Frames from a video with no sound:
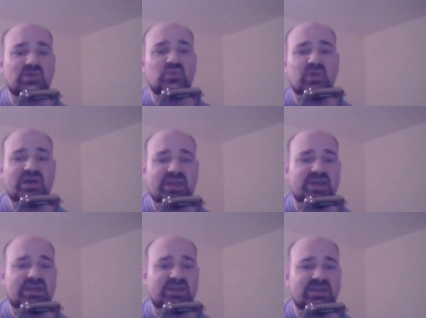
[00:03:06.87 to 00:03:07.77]

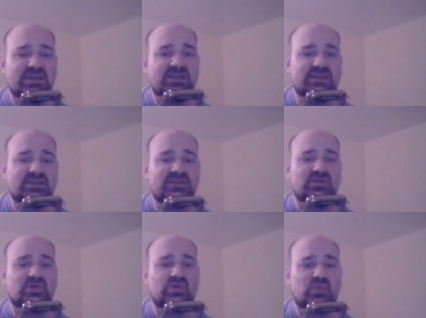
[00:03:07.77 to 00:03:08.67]
away
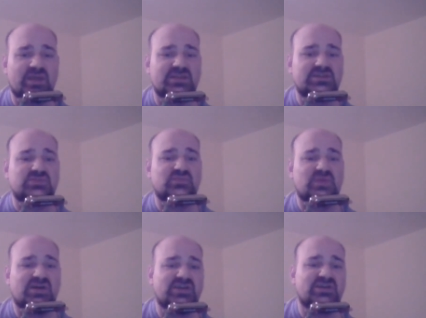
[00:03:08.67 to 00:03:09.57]
know when to
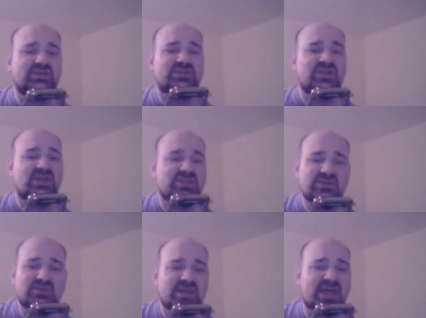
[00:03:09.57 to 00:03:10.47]
run.
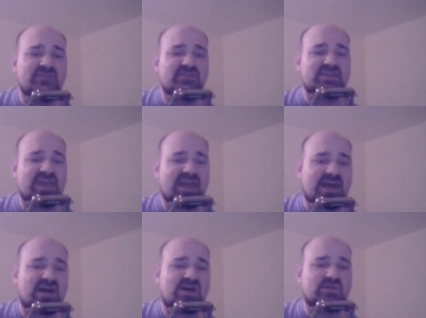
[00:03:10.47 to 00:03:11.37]
You never
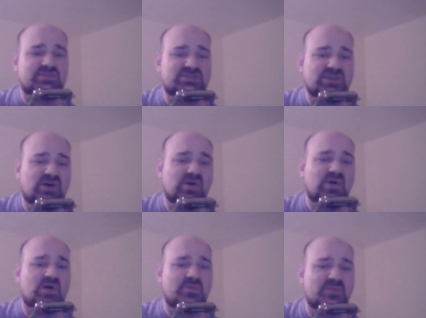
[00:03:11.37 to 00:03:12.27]
count
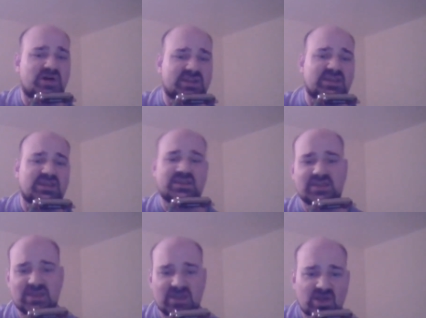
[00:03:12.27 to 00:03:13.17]
your money.
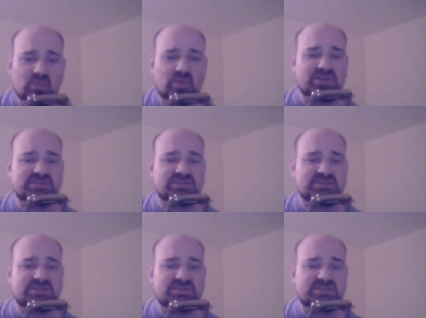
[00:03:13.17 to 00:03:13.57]
When you're